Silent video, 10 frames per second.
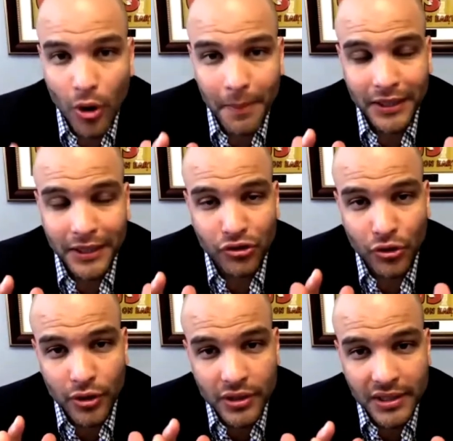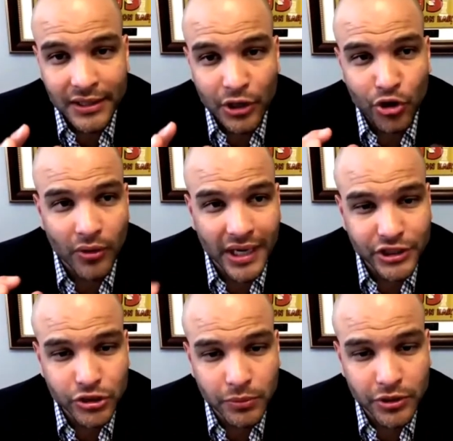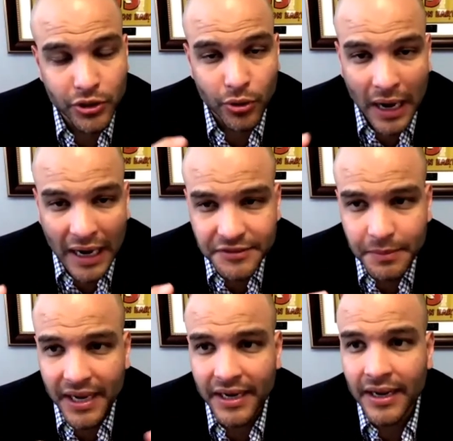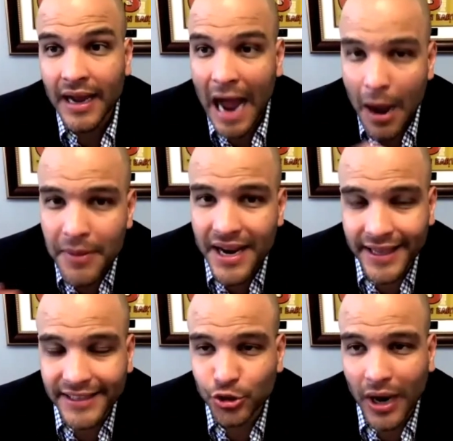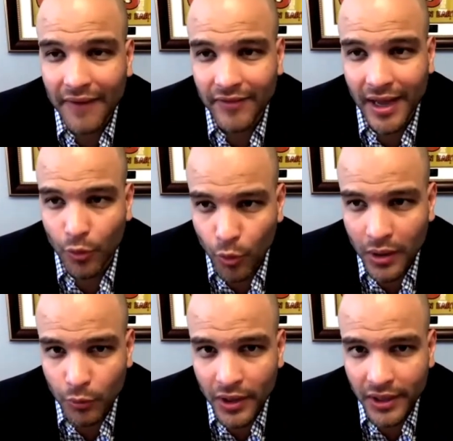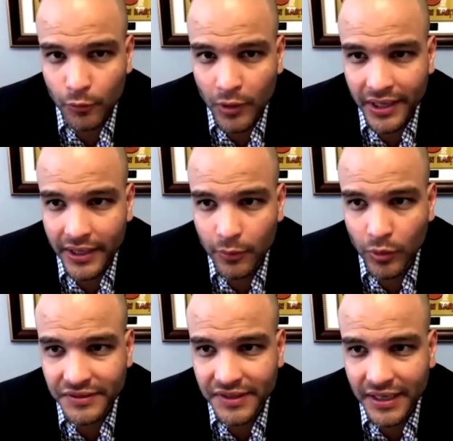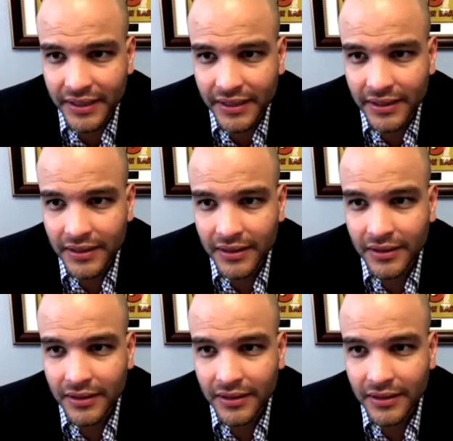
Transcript: to know about the, the, your relation with your husband. How many kids you have now? One one one kid, one son?